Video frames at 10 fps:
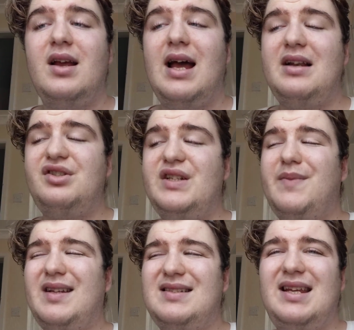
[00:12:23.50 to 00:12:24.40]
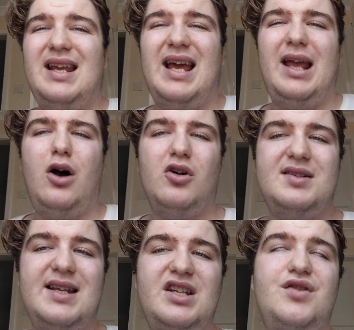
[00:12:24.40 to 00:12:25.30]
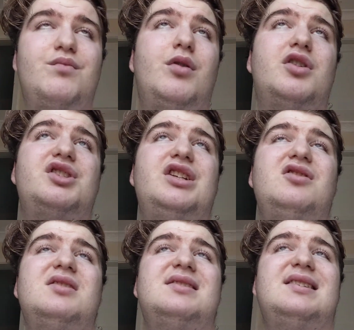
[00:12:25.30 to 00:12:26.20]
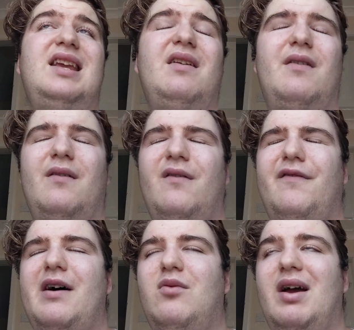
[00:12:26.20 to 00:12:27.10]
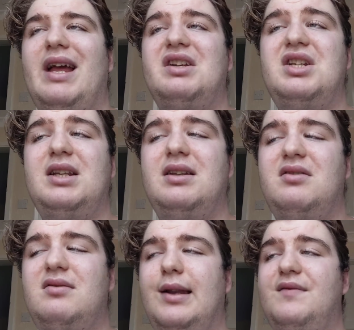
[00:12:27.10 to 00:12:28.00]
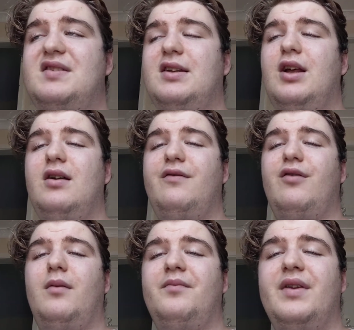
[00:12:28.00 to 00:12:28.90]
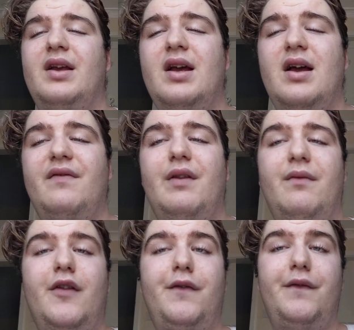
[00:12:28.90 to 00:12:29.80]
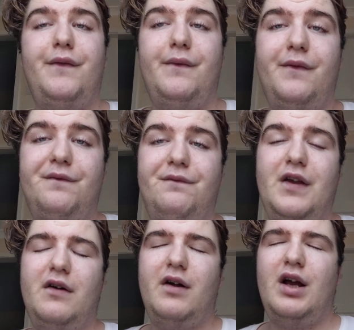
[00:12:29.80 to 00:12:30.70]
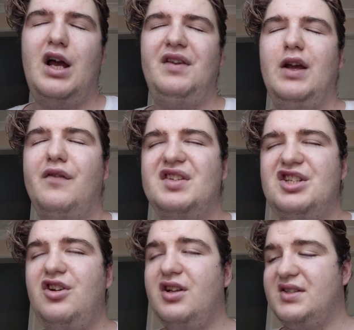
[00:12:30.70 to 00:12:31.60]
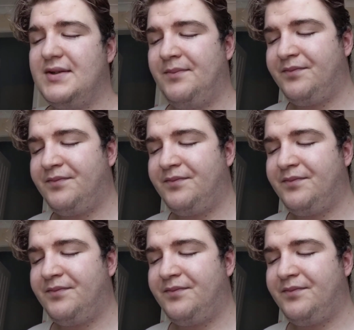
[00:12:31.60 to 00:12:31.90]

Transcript: And she's basically a hostage, but she doesn't see it that way, and she loves to learn from the other students.